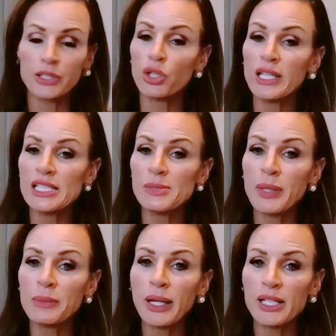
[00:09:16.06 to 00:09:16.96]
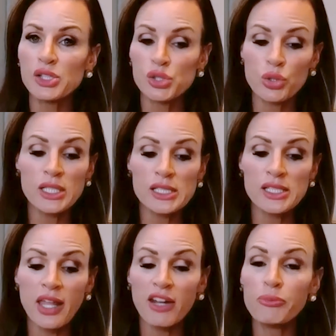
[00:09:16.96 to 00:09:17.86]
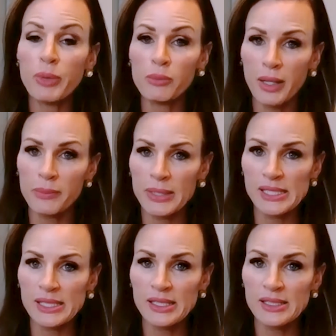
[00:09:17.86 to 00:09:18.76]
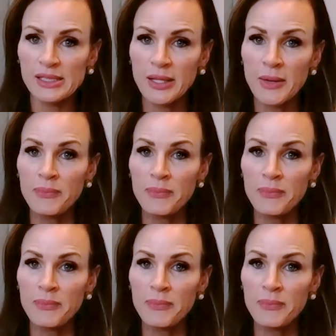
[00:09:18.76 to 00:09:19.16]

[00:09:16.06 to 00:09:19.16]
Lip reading: Daniel, it's been my students that have built my business,